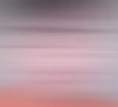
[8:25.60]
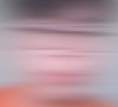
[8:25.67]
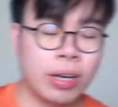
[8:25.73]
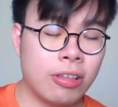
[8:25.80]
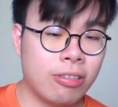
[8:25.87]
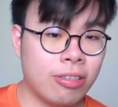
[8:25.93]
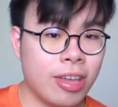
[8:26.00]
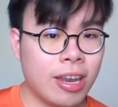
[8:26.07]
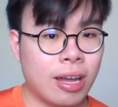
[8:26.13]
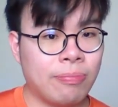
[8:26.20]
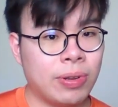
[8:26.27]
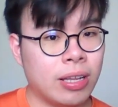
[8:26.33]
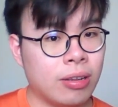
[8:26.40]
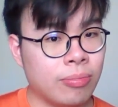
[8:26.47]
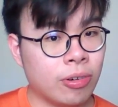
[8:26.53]
But instead I
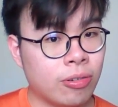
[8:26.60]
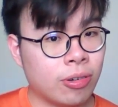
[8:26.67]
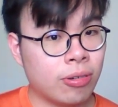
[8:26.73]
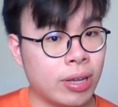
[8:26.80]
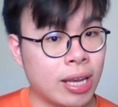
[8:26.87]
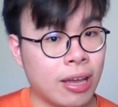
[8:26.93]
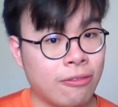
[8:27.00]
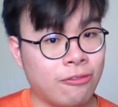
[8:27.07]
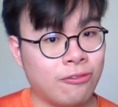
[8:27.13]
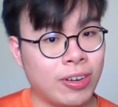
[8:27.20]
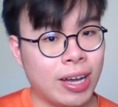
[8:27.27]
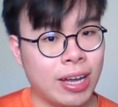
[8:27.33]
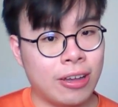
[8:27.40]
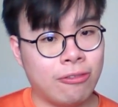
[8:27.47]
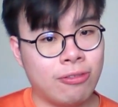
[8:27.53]
played the move queen
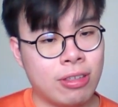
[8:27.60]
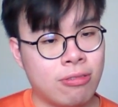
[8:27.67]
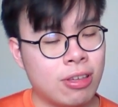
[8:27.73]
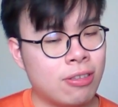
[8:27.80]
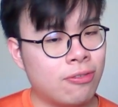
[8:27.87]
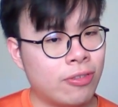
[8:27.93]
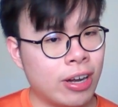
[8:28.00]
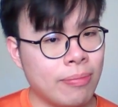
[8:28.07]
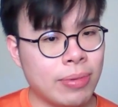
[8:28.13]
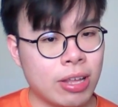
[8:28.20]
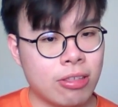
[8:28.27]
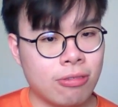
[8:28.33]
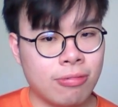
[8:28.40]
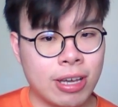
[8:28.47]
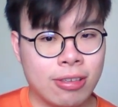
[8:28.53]
f5, which was very
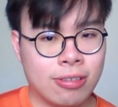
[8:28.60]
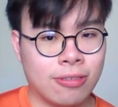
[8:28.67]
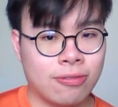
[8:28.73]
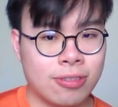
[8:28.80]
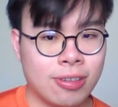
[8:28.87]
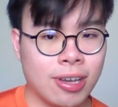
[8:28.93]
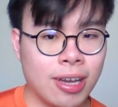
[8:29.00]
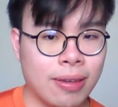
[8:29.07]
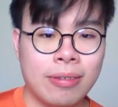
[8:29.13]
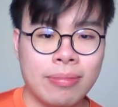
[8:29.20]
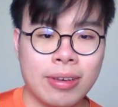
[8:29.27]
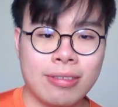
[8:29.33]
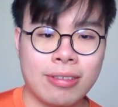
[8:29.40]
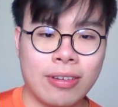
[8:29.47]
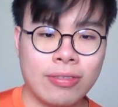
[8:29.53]
much a waste of time,
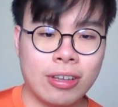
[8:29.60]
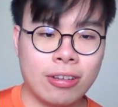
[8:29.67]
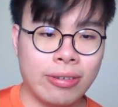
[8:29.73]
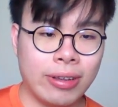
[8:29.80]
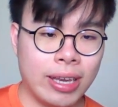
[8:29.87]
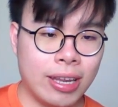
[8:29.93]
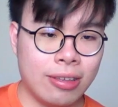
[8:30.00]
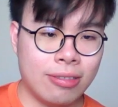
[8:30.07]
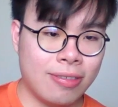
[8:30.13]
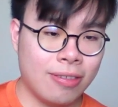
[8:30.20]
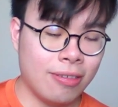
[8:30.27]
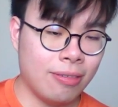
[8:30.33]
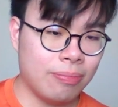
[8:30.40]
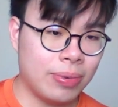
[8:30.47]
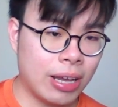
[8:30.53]
because after queen
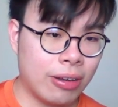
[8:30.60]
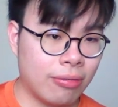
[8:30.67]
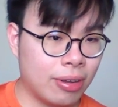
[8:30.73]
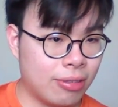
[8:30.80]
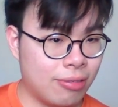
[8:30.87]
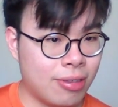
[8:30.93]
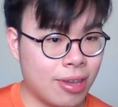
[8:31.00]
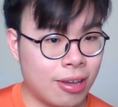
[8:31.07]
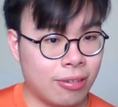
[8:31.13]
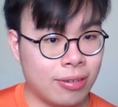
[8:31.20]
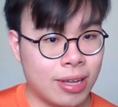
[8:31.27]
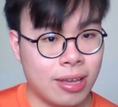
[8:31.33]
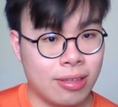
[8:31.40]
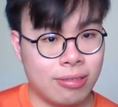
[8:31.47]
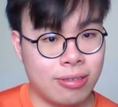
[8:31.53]
e2, black wants to take
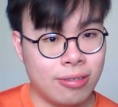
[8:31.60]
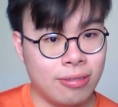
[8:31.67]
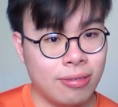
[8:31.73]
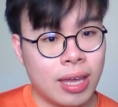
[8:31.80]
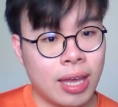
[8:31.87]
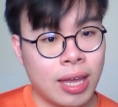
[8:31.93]
on a2,